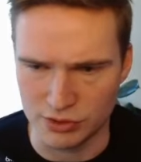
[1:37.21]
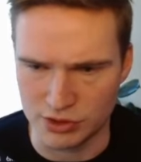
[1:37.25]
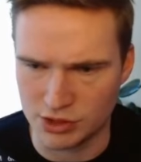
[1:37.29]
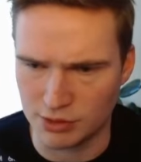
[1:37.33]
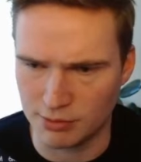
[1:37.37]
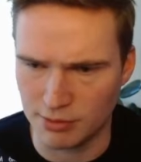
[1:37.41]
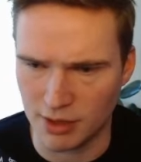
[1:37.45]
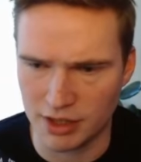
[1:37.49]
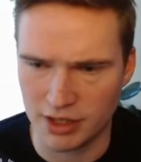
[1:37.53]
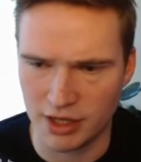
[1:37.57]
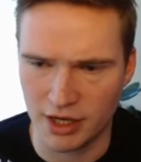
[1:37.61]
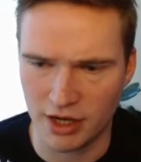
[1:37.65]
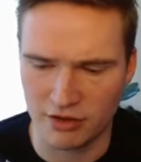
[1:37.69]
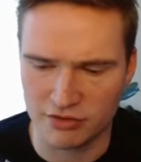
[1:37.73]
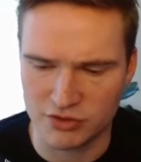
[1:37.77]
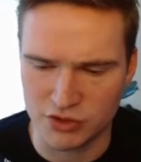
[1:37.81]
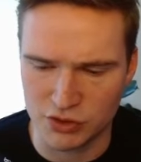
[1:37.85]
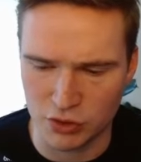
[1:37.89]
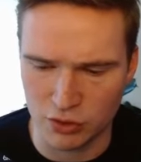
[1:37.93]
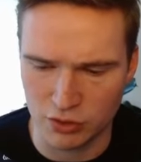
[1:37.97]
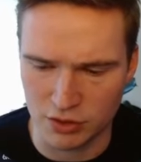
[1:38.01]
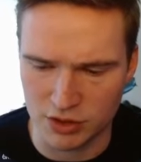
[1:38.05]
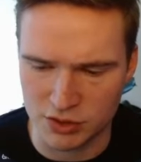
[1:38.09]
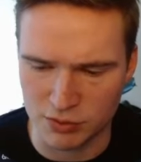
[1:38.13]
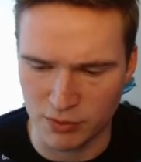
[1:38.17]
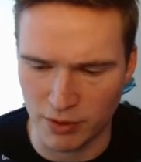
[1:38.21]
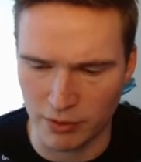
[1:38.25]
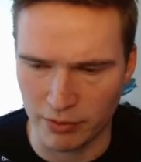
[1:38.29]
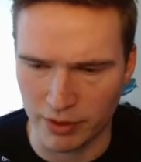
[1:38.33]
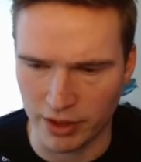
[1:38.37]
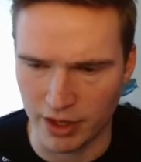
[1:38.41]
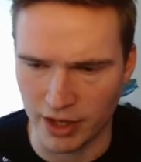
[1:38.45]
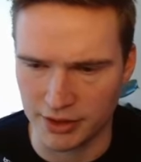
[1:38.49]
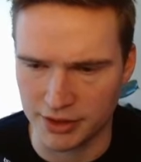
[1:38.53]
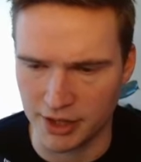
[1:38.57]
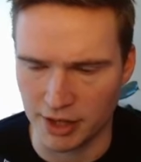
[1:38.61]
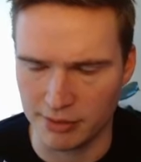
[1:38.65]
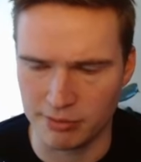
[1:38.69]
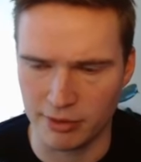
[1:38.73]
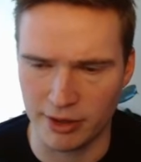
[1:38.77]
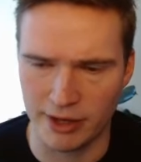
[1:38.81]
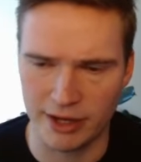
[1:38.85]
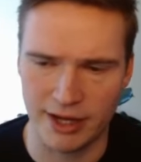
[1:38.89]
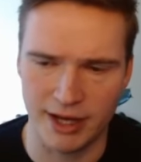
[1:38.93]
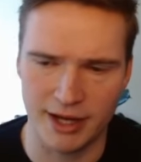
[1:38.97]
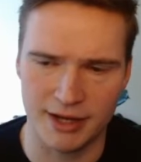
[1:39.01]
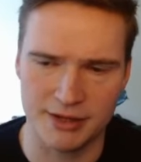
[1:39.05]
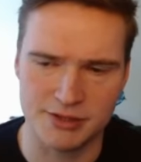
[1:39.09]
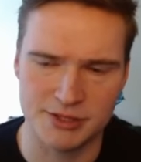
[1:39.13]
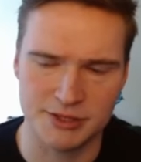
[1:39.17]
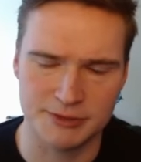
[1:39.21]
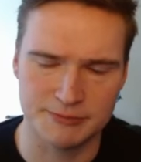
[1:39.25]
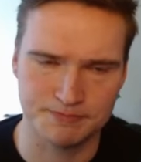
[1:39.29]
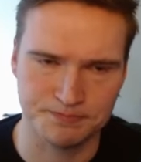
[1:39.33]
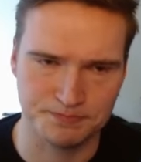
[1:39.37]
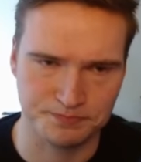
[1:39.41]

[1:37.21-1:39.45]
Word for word: So Monday afternoon is when we got that breakout.